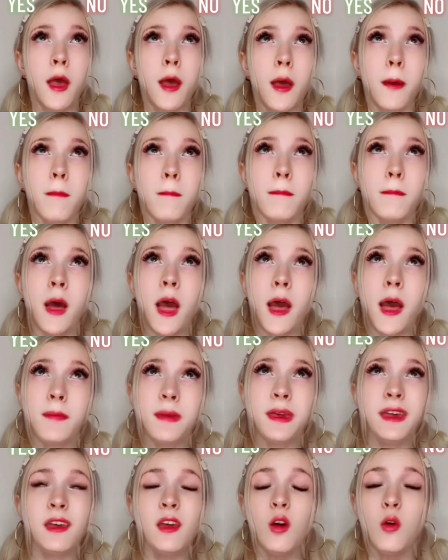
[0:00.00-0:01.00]
Mommy,
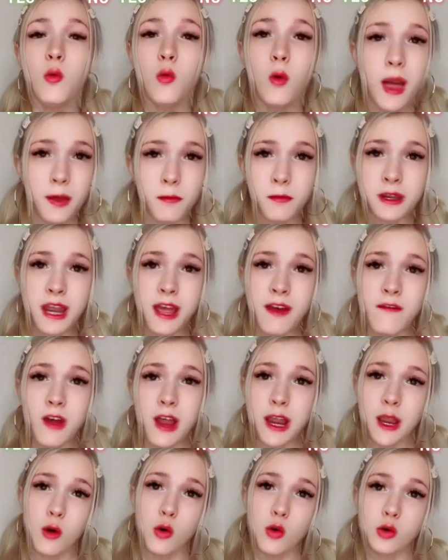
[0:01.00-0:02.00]
why whenever I
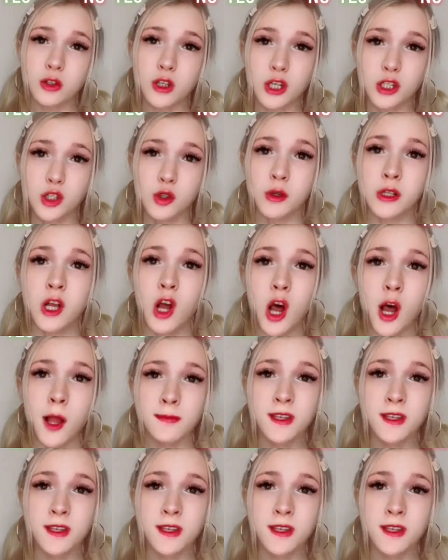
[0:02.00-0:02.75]
hold onto an object...